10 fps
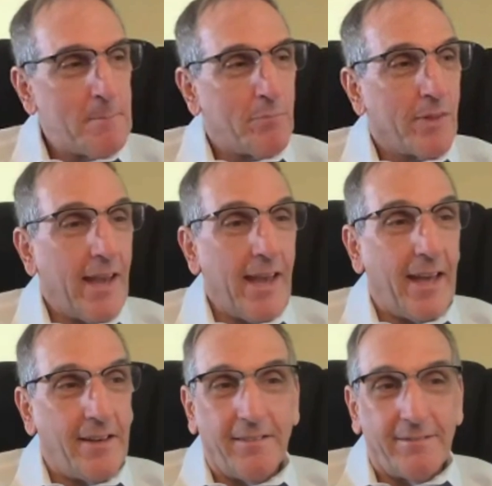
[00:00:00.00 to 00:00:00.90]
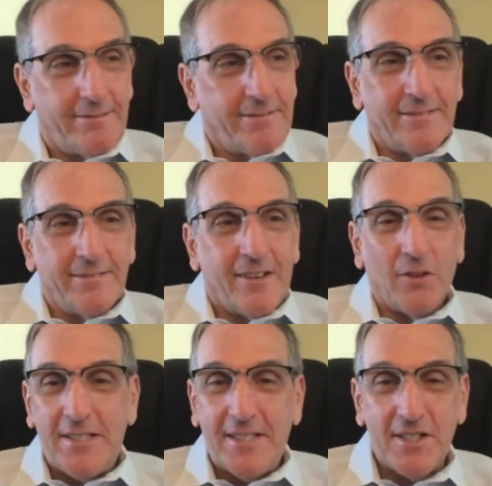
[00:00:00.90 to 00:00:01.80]
And only
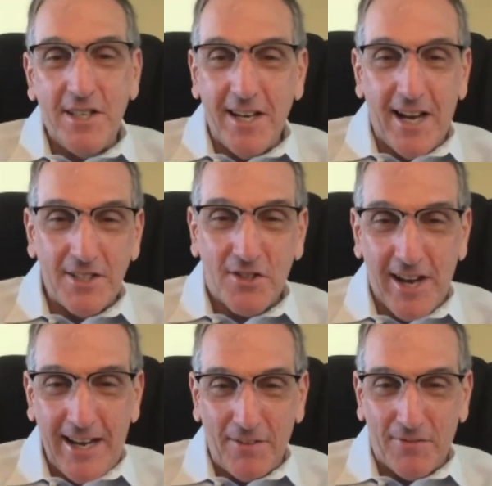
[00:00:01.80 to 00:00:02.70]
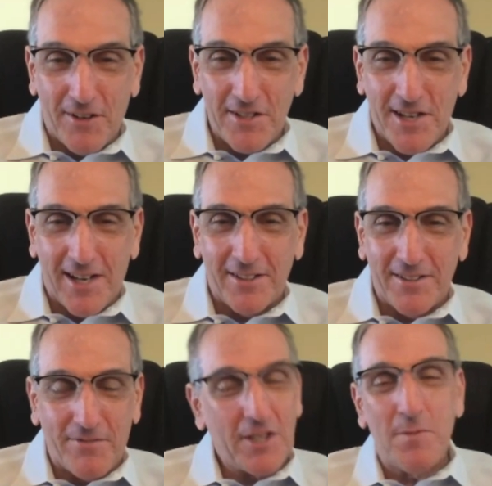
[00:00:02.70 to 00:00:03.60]
16 guys tried out for our
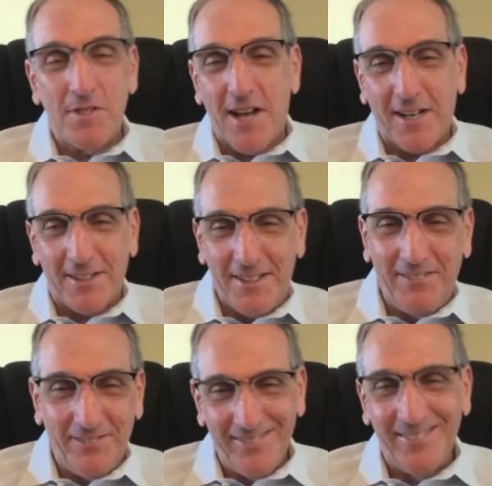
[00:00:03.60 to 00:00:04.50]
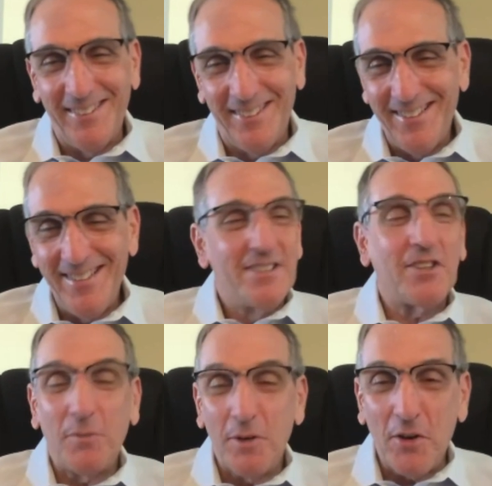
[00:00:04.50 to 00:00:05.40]
freshman soccer team. So
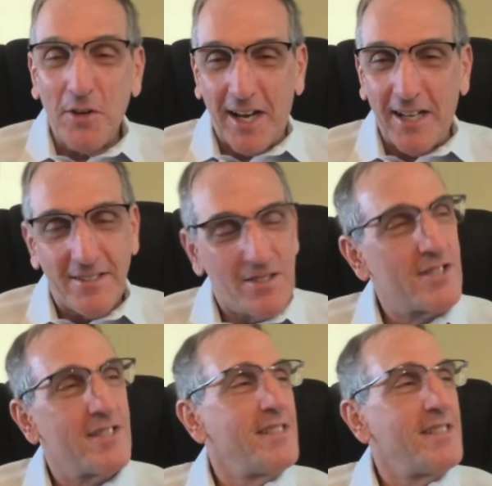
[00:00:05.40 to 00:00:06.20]
there were no cuts.